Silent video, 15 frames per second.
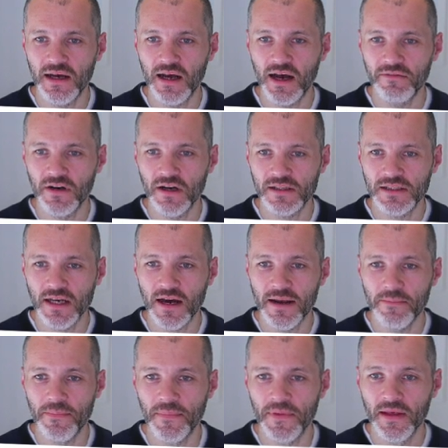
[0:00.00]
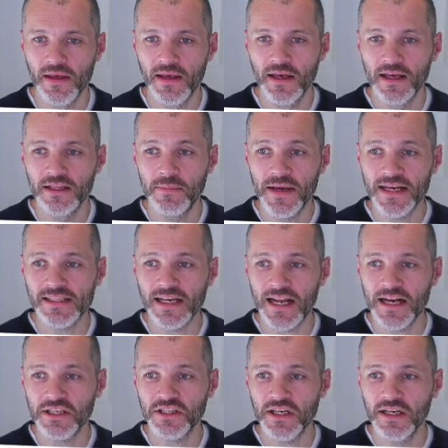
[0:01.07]
of all time. The biggest
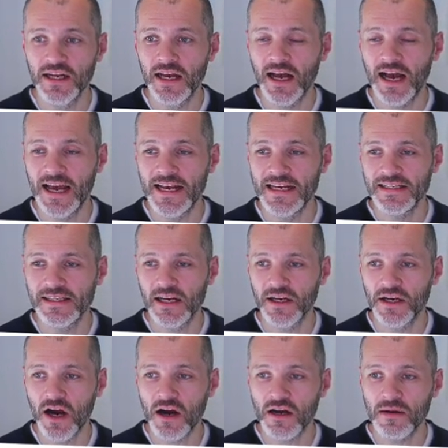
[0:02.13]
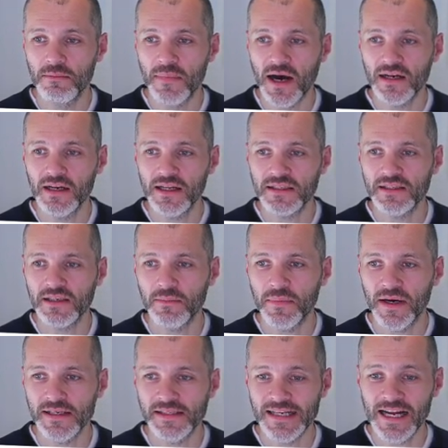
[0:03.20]
collection is Garden Monoliths
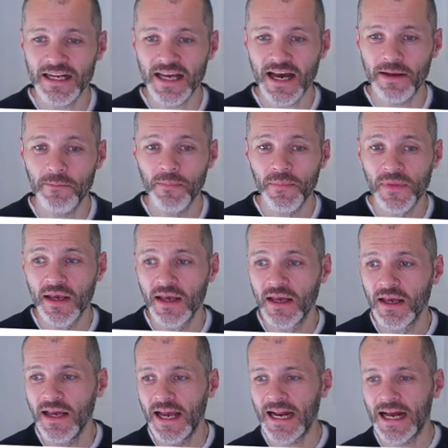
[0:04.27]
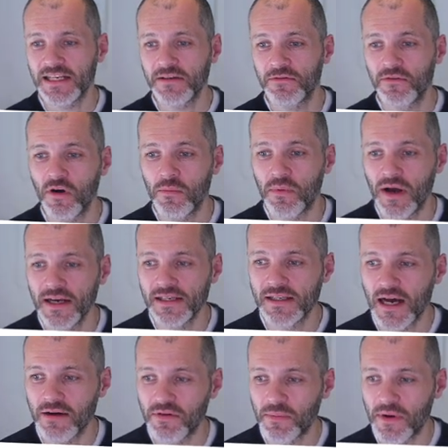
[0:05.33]
by Zancan. It has a floor price
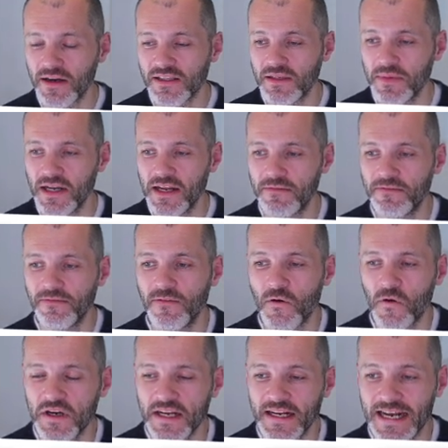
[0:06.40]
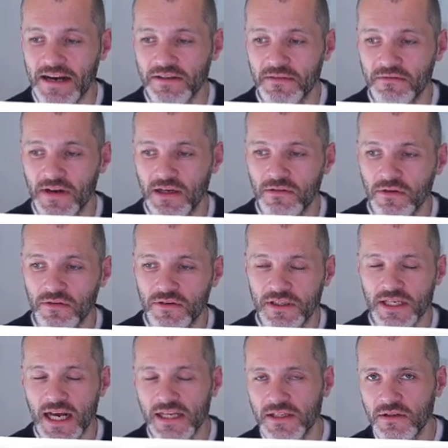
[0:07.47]
of approximately 14,500
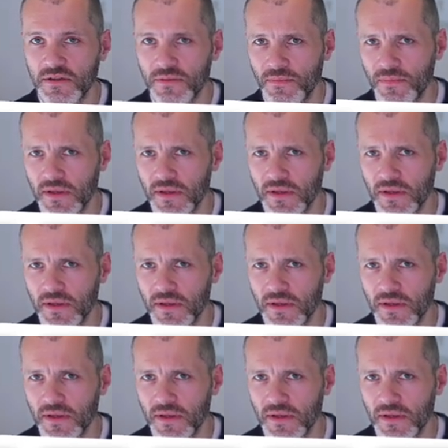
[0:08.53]
Tezos.